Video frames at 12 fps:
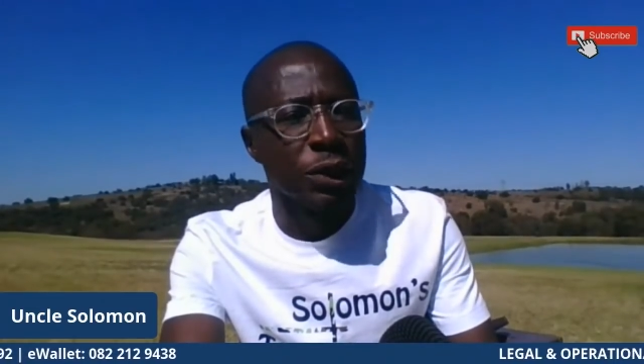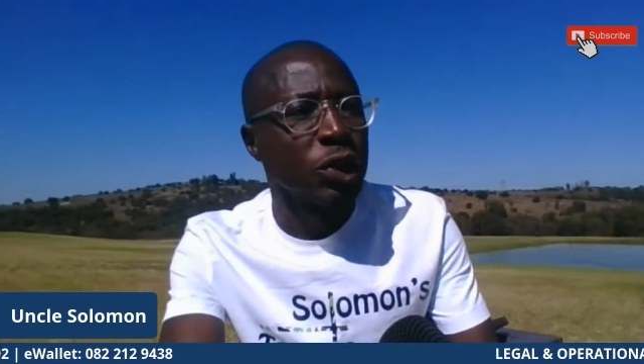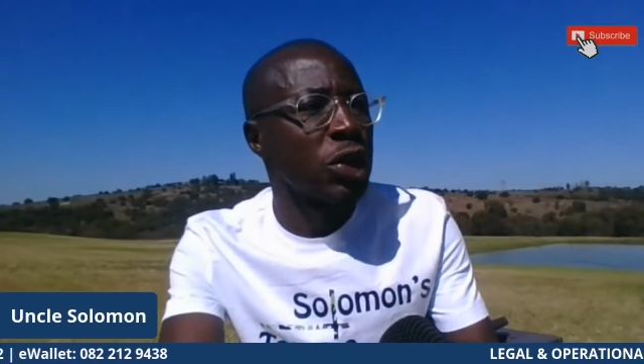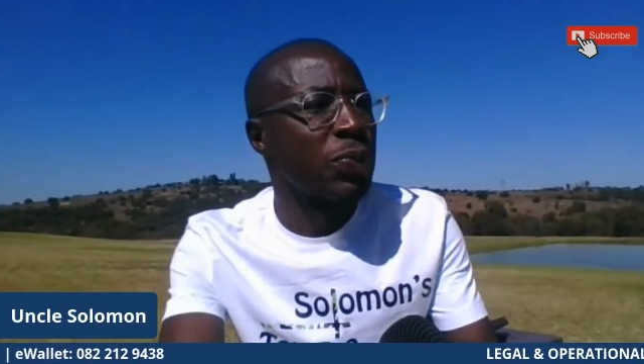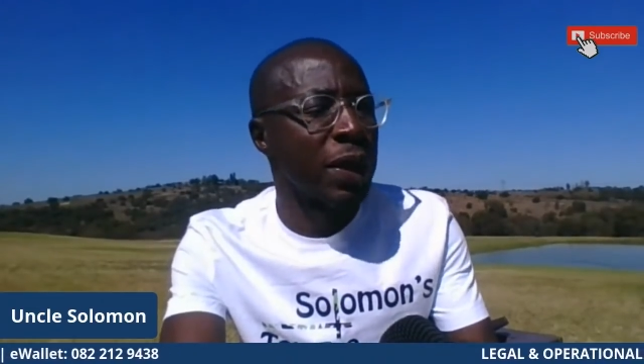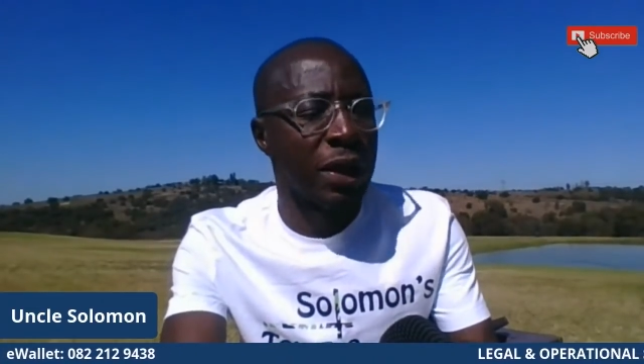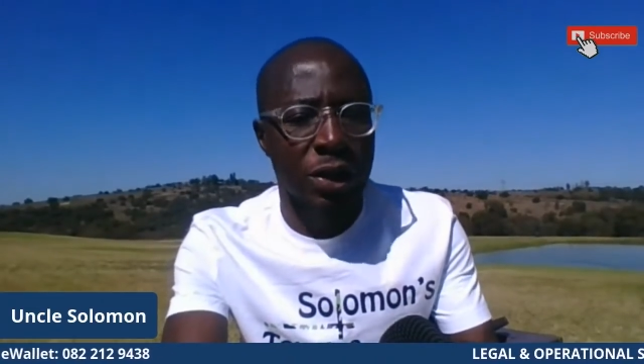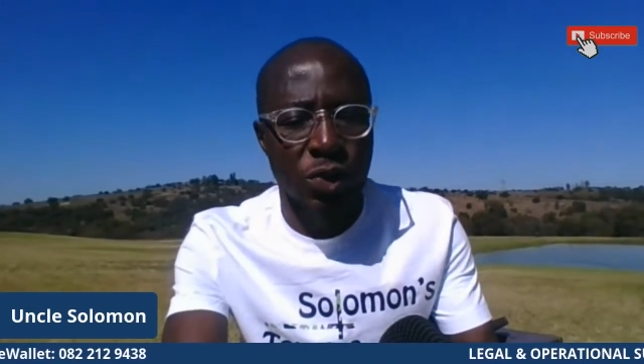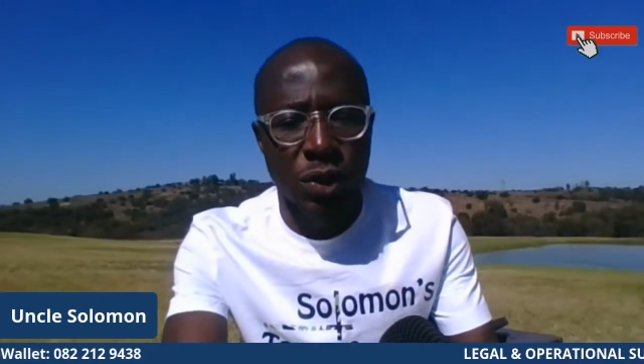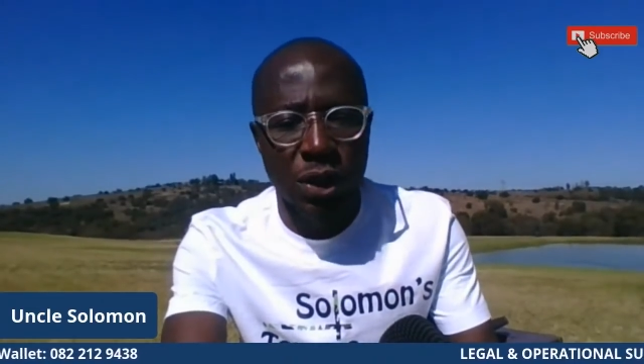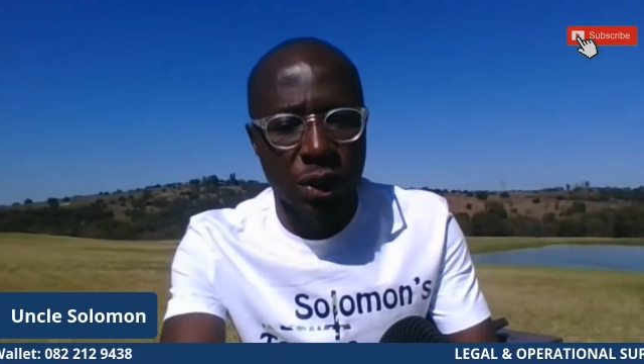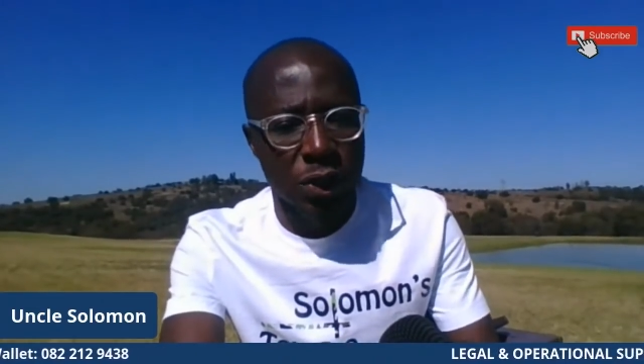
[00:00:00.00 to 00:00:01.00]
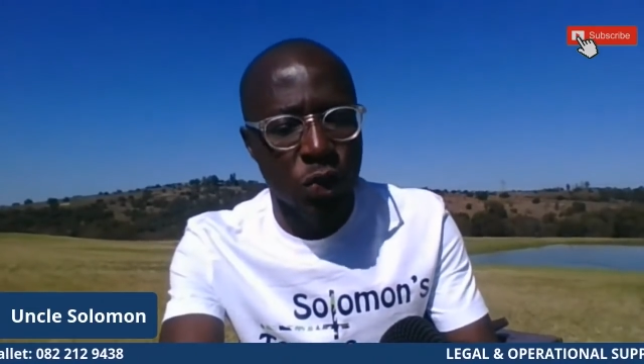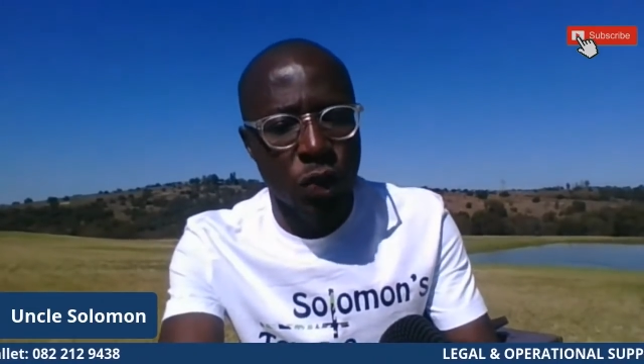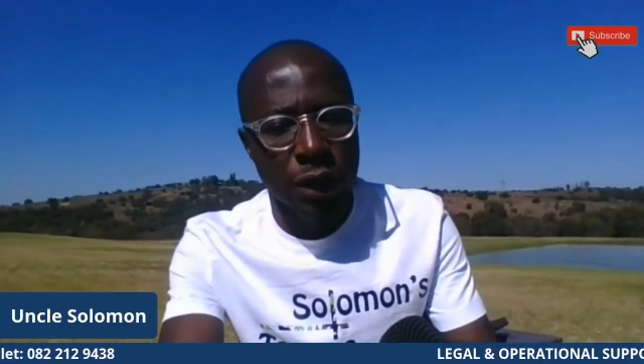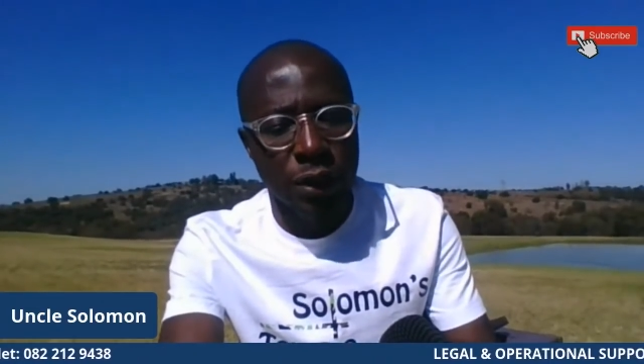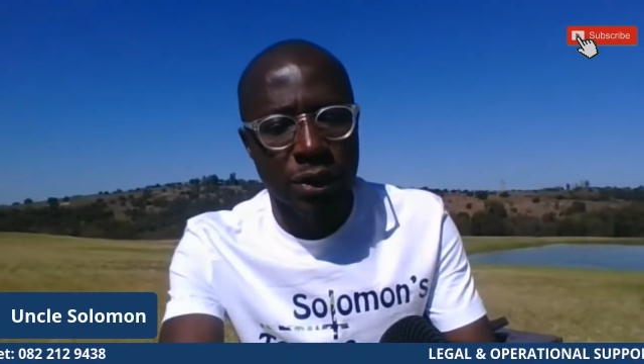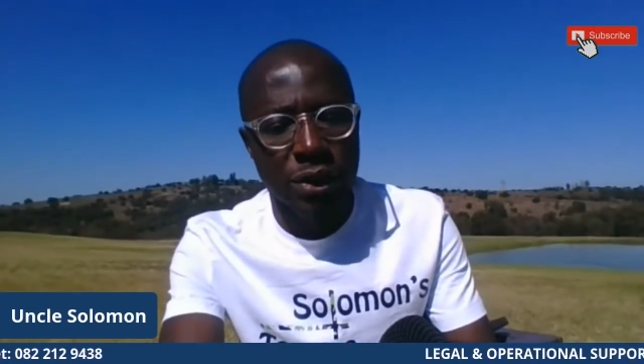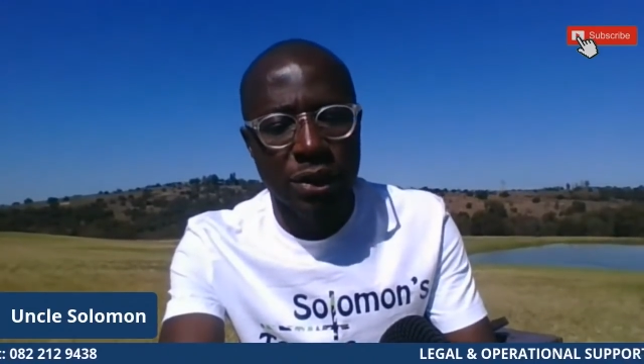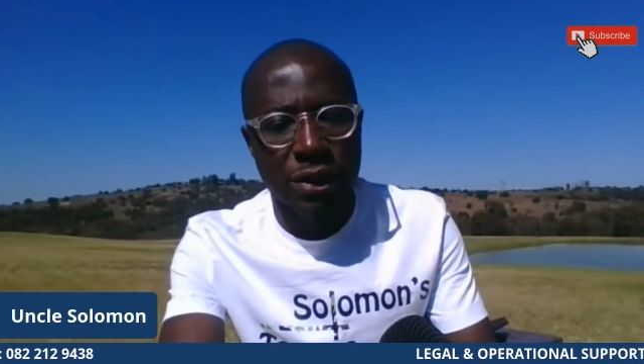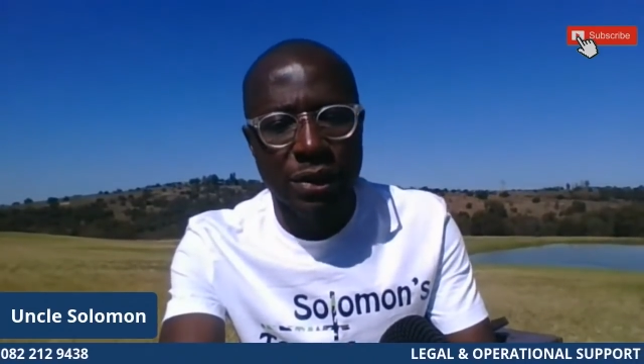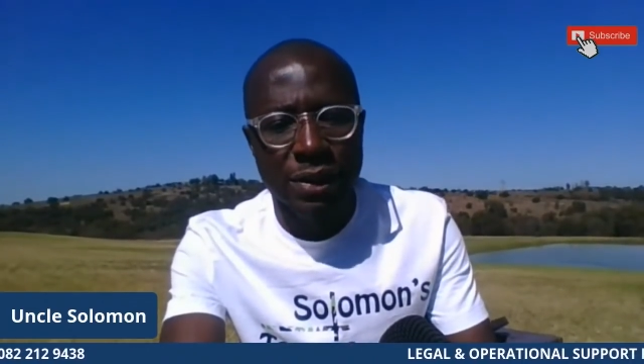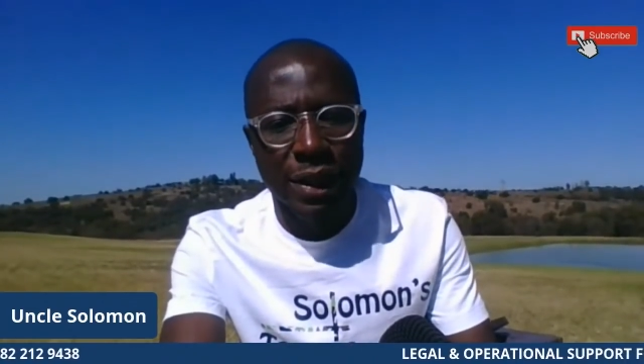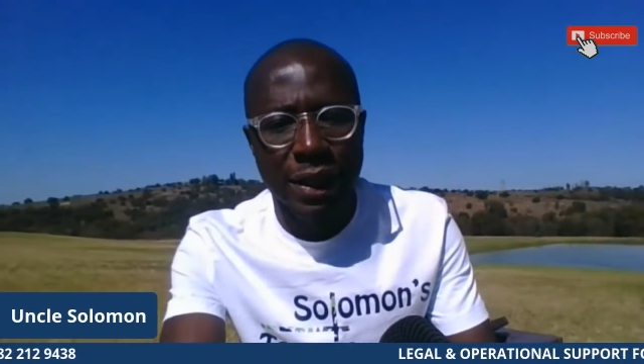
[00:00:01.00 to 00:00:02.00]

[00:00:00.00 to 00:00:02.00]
Just because he doesn't want us to see his